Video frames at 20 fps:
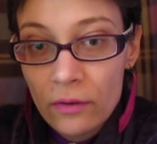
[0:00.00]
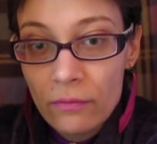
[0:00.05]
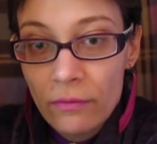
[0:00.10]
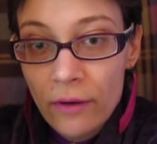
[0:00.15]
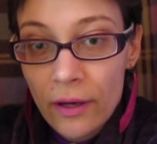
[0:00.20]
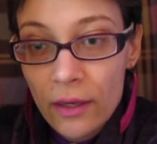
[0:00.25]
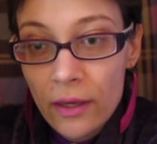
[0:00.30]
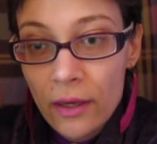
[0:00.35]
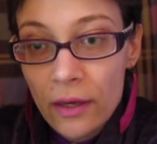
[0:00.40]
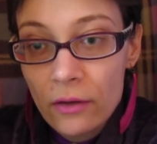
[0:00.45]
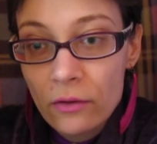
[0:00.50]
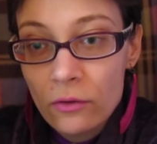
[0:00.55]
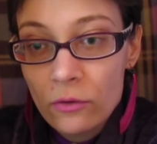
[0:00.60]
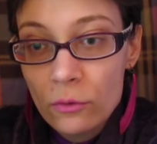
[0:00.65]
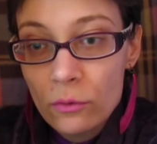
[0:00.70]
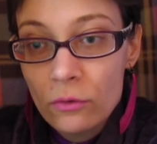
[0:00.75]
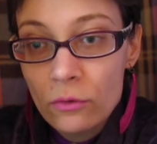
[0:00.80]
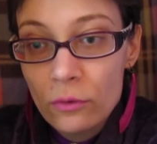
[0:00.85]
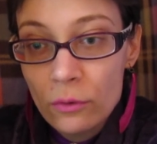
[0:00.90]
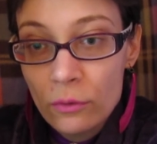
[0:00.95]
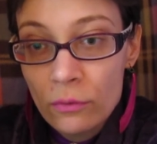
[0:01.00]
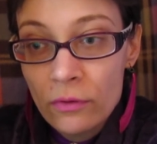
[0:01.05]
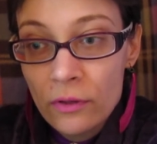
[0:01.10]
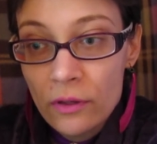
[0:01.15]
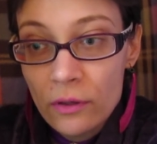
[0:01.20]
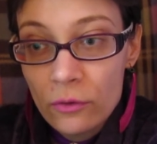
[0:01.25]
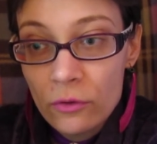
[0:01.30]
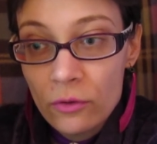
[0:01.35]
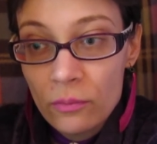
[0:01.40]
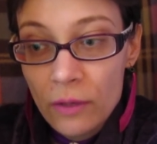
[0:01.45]
If I can't do two
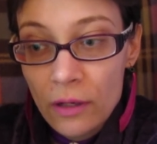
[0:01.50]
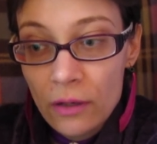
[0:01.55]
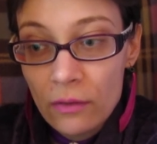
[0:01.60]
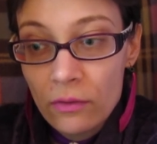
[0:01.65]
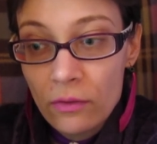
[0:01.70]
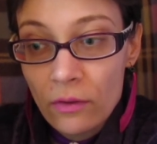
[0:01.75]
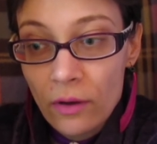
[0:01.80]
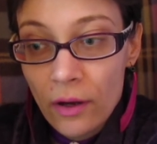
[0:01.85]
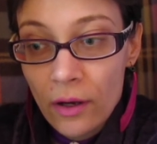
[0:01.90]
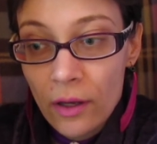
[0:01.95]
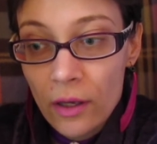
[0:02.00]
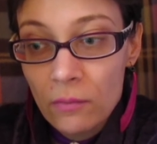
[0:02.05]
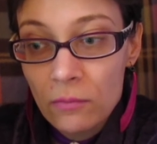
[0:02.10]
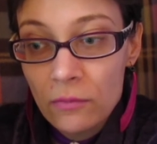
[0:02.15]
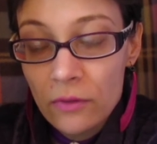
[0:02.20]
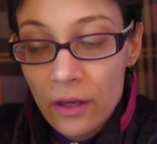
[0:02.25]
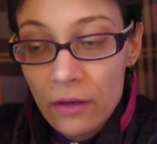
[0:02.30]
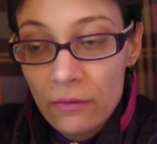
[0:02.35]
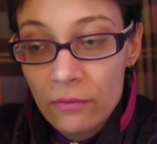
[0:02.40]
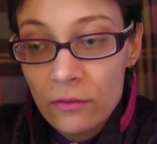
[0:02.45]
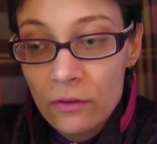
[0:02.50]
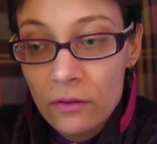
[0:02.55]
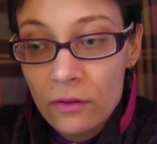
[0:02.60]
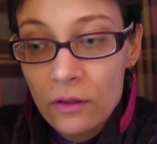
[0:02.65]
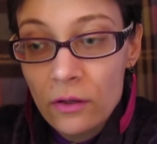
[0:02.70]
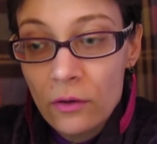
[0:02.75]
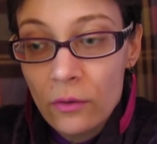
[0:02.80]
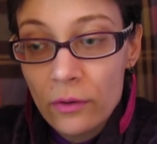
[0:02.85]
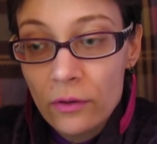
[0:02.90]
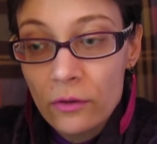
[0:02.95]
videos a month, I am
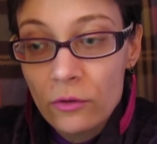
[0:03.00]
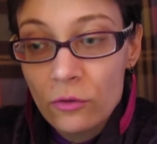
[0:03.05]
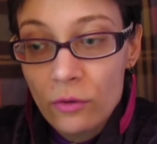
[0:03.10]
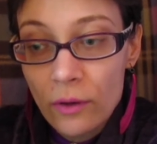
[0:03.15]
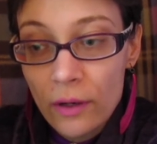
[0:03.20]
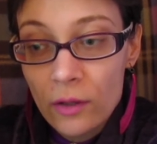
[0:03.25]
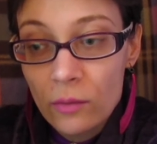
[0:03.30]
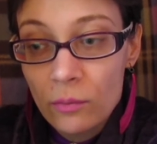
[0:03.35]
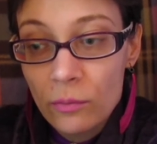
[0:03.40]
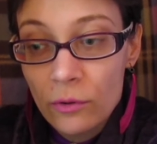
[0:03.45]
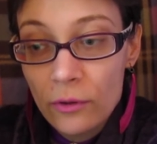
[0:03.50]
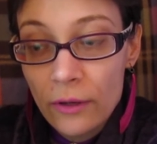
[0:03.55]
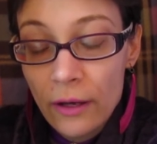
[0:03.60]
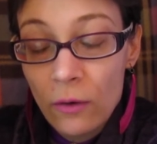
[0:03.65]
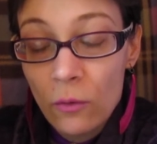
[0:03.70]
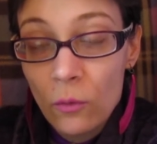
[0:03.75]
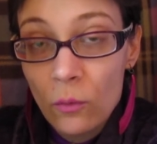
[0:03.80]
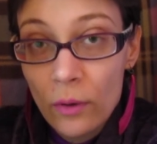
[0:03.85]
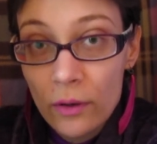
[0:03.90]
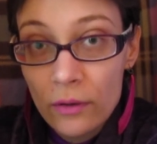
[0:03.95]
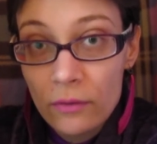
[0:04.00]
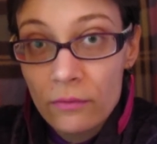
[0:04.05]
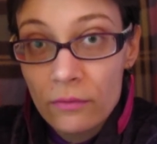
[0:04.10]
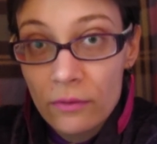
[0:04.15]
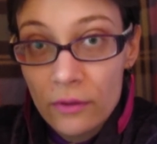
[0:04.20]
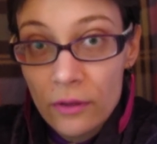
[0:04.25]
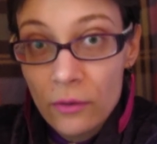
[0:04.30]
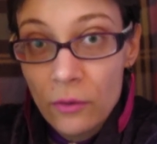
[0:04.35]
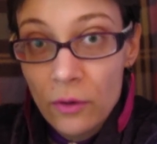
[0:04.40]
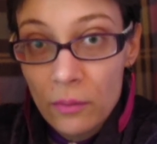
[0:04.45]
definitely going to try to put out one
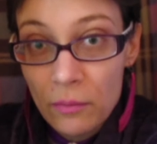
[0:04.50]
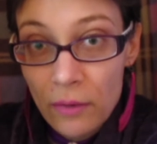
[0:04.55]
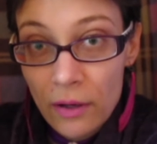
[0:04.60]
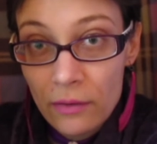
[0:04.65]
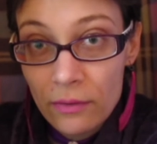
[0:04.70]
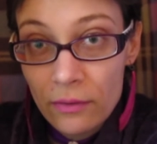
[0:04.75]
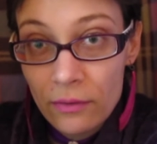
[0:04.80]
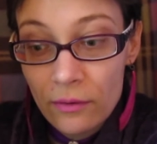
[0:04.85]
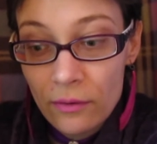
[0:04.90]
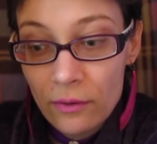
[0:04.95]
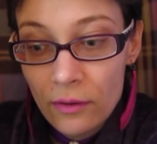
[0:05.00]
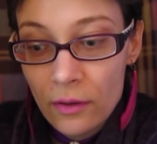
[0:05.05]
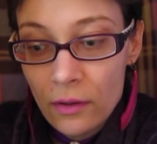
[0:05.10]
video a month.